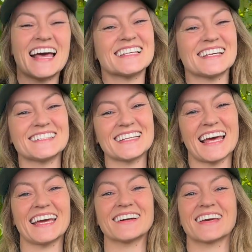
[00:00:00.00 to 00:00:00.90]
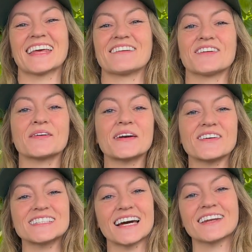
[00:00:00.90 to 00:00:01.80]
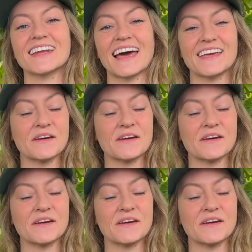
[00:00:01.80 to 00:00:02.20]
So today I'm going to give you a quick rundown on how you